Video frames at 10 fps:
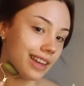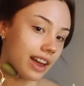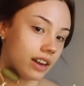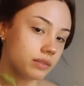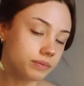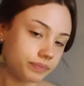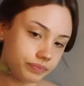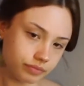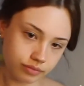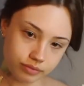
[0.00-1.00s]
Then
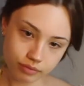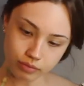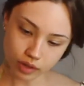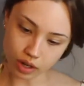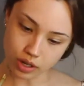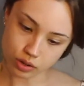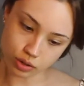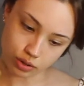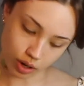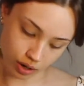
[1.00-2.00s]
I
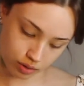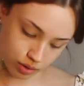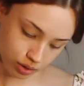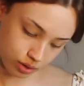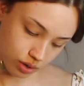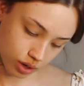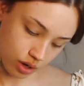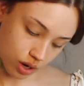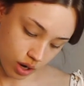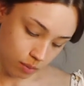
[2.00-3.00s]
start
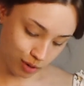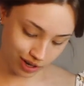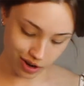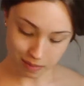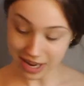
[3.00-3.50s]
putting on